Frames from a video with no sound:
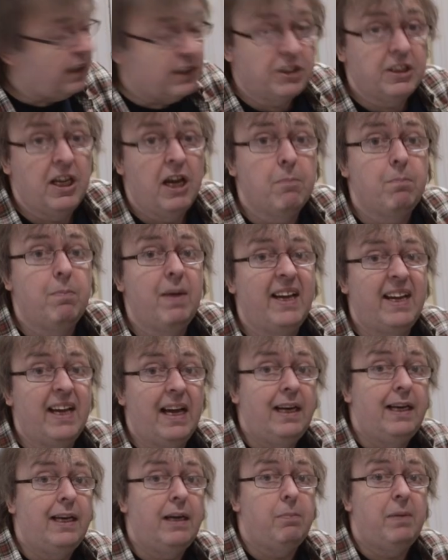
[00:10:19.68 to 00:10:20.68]
this, make
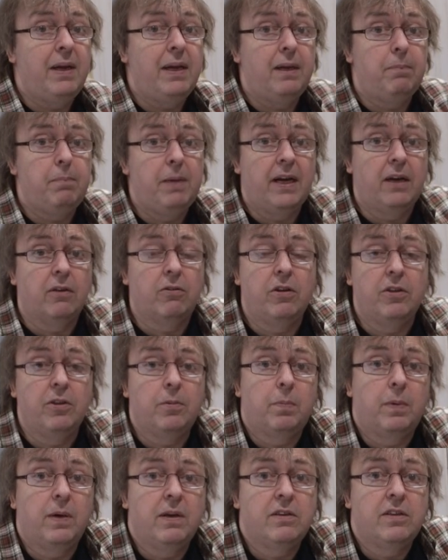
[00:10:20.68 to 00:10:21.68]
it a little bit bigger on
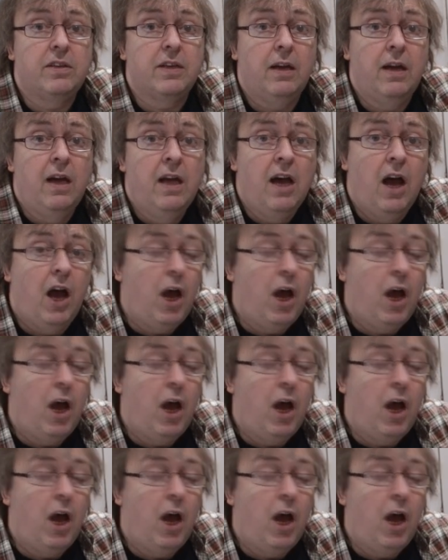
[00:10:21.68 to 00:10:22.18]
the printer,